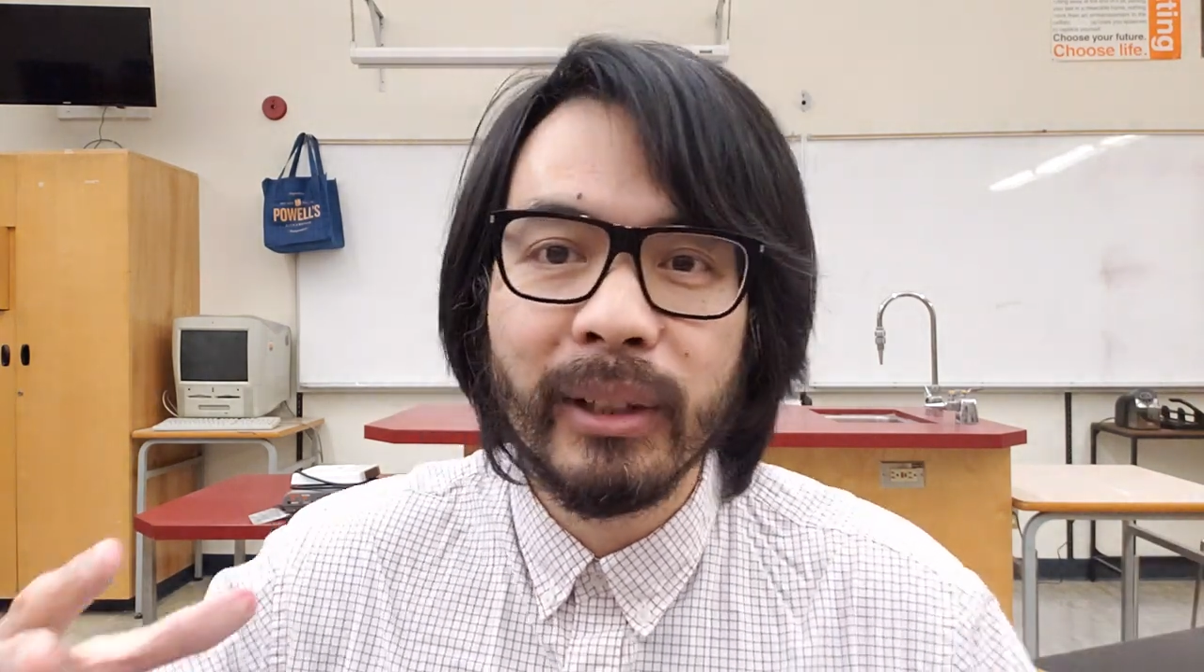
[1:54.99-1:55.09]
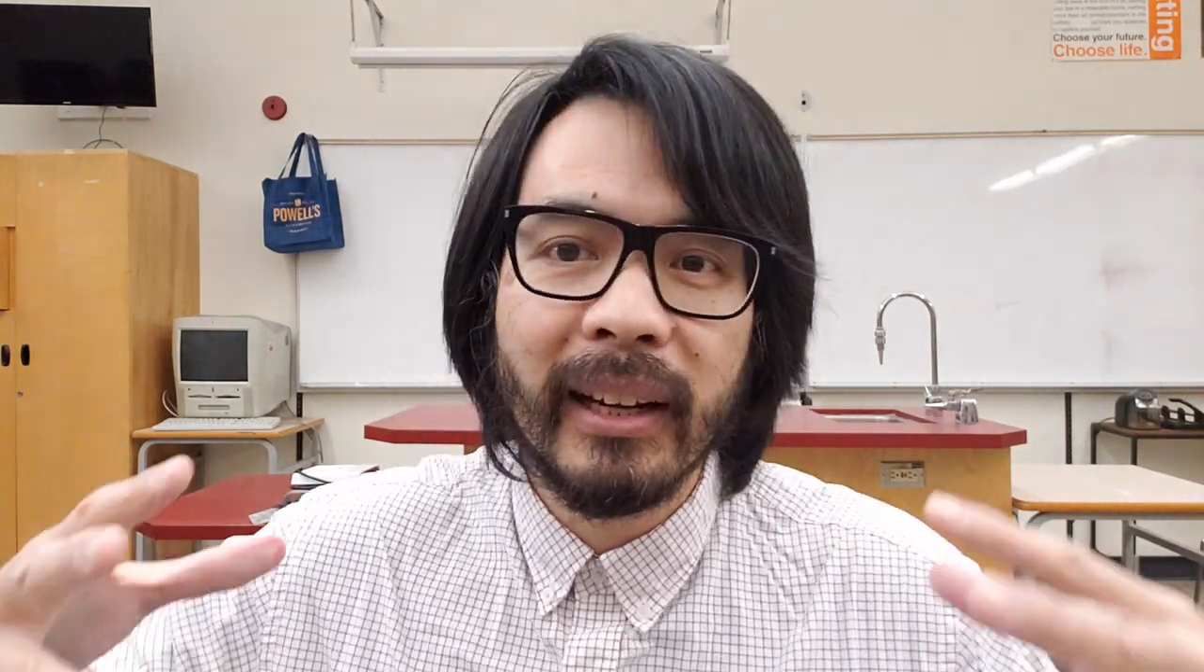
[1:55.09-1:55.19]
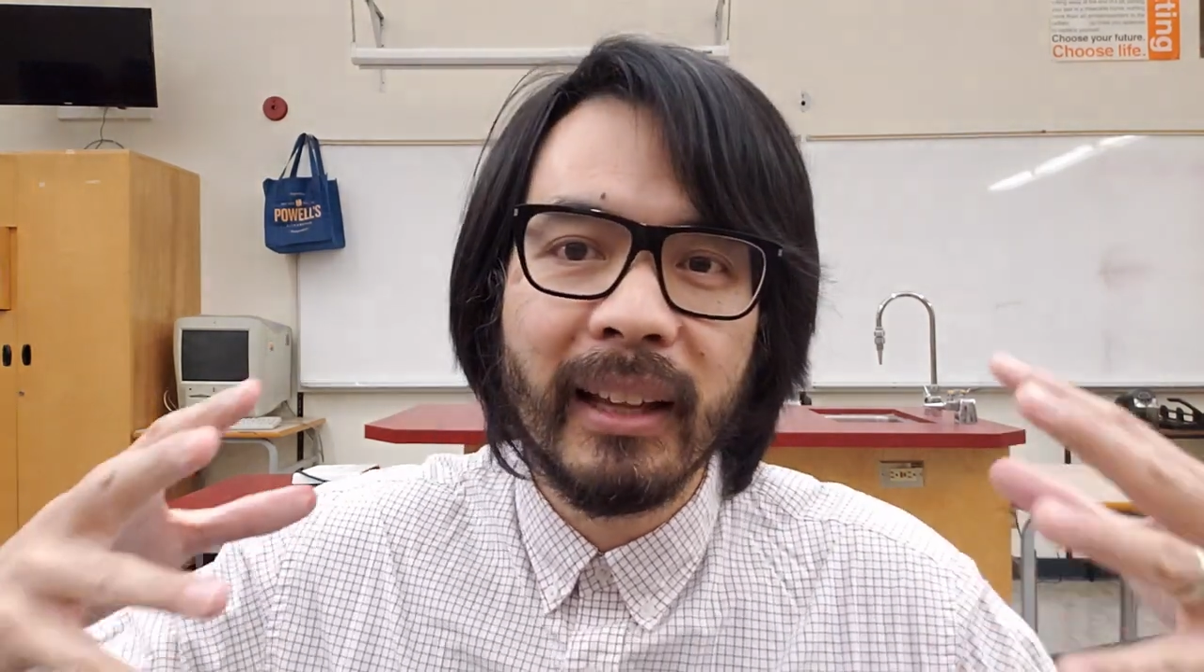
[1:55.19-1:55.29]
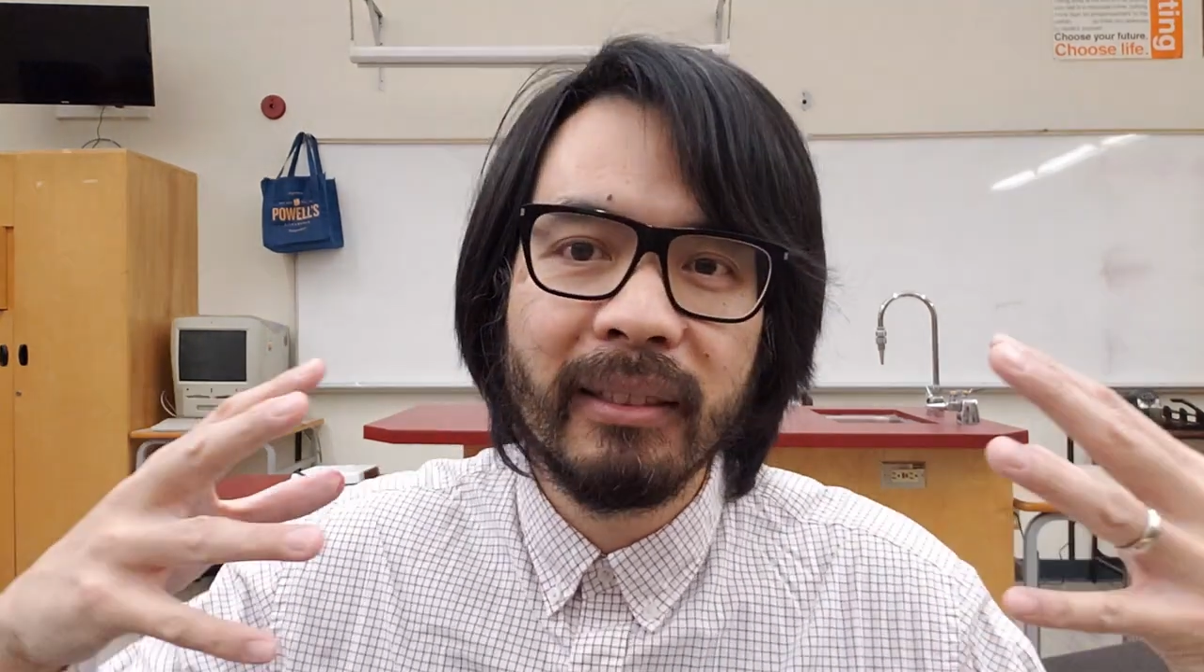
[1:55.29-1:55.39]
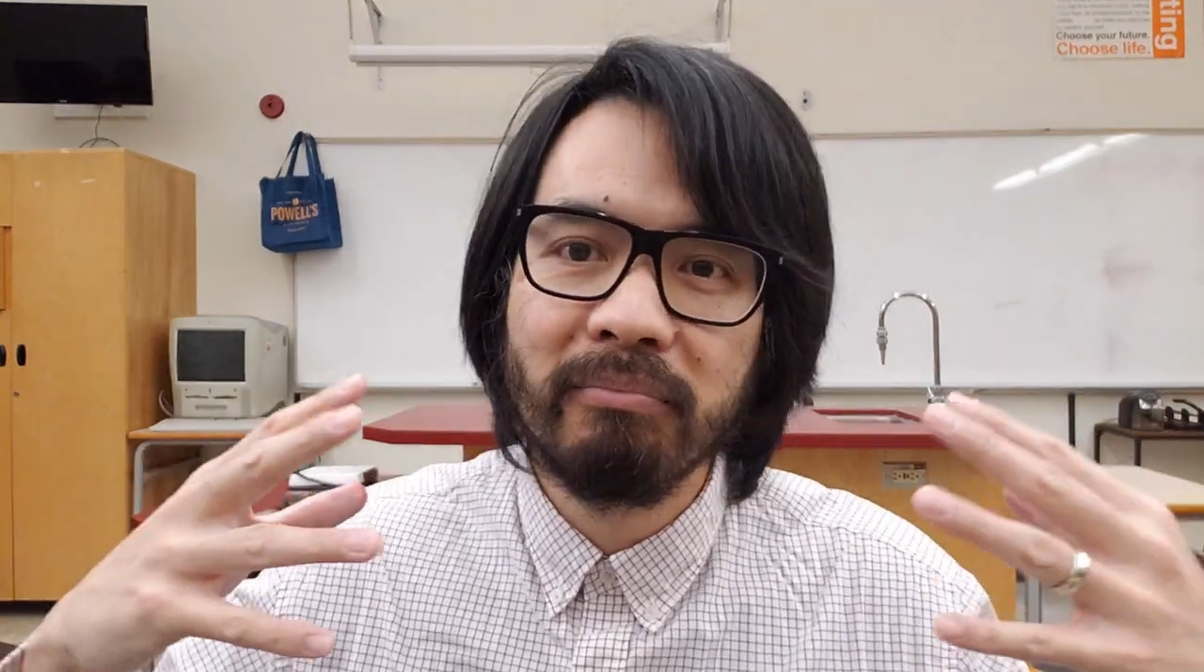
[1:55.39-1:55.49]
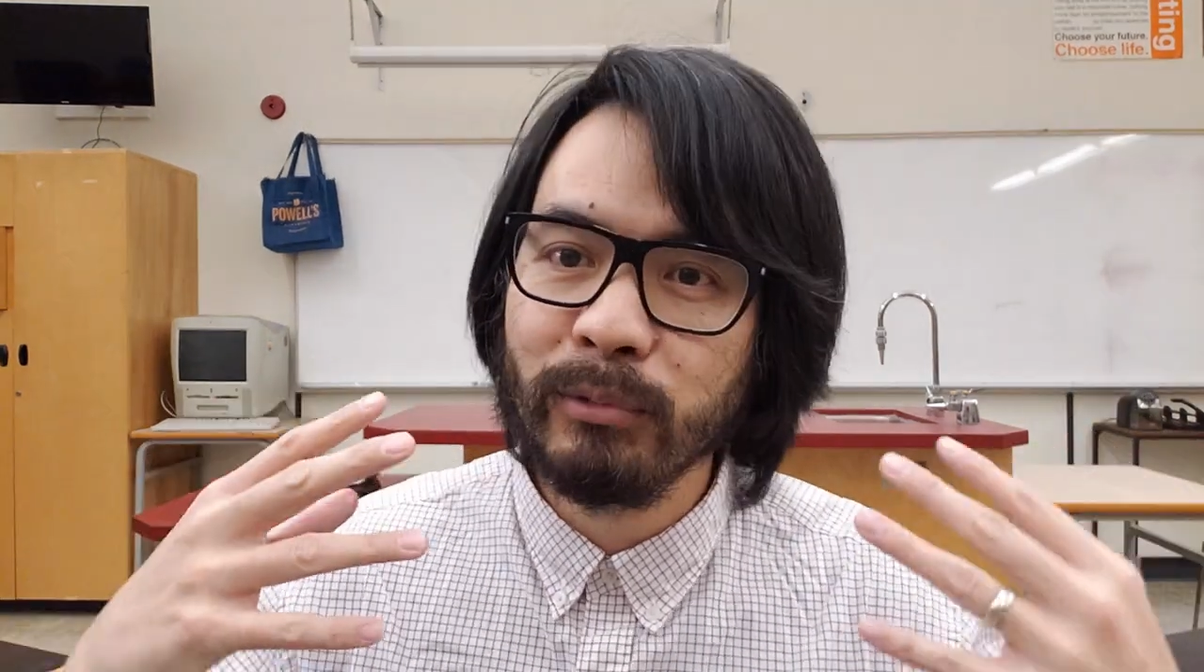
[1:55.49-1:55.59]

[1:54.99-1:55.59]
I get